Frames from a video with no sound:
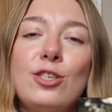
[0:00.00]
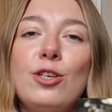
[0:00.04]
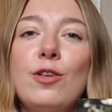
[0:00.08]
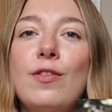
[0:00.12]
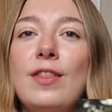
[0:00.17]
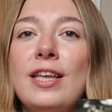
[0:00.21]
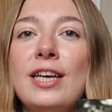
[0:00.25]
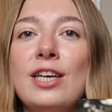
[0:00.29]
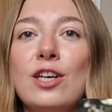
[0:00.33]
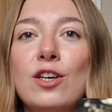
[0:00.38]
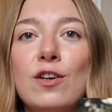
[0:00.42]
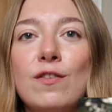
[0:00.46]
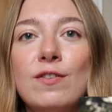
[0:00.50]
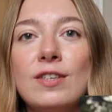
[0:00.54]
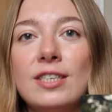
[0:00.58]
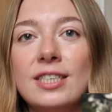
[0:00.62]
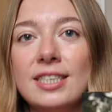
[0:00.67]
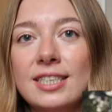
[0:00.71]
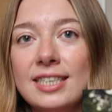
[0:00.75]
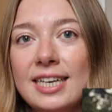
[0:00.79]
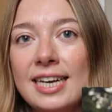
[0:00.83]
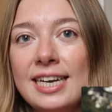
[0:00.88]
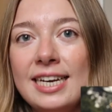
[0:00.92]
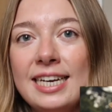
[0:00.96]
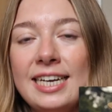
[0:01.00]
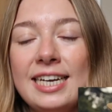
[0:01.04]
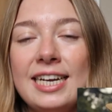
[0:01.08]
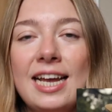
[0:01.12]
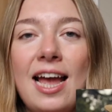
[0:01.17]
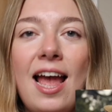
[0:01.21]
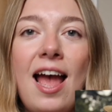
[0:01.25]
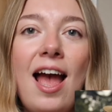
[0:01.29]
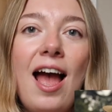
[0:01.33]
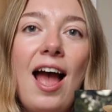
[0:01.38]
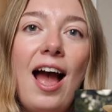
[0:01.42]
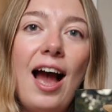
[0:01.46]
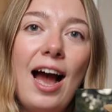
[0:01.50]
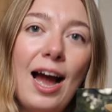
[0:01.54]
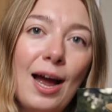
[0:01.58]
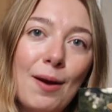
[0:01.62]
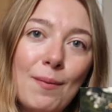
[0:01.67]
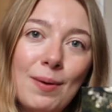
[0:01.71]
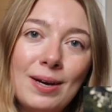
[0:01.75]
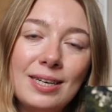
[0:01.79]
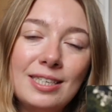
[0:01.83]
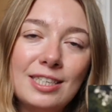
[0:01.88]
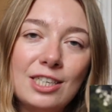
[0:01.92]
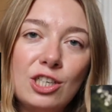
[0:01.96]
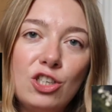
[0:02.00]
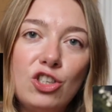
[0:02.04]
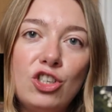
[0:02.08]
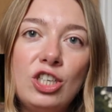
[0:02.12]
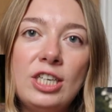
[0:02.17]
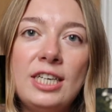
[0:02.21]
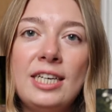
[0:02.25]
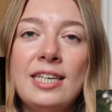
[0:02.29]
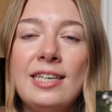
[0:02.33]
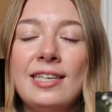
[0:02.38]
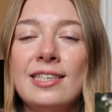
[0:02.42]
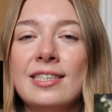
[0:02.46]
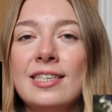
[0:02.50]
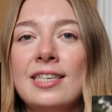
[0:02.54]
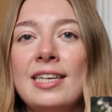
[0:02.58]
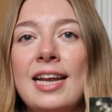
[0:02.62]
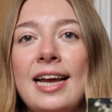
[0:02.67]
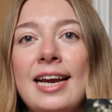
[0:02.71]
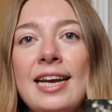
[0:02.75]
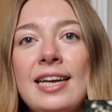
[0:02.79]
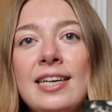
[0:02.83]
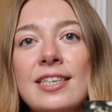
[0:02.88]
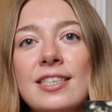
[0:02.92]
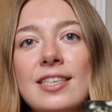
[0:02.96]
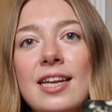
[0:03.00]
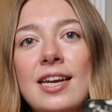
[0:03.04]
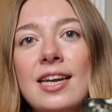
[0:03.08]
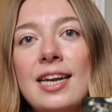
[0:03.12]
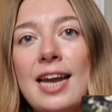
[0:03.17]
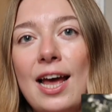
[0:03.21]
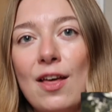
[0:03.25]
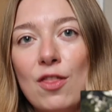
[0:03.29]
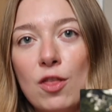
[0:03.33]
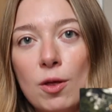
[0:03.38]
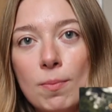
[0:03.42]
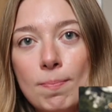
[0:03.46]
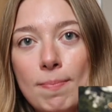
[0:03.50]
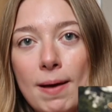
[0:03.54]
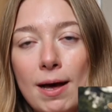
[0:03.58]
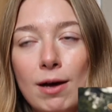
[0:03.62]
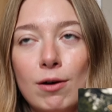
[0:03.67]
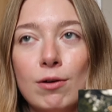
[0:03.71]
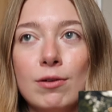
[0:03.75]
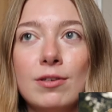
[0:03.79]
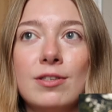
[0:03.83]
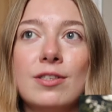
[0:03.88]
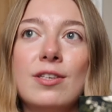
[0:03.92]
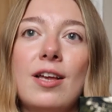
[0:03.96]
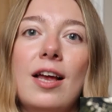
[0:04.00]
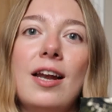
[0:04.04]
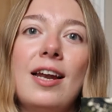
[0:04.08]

you think of skinny high-waisted jeans, nice leather belts,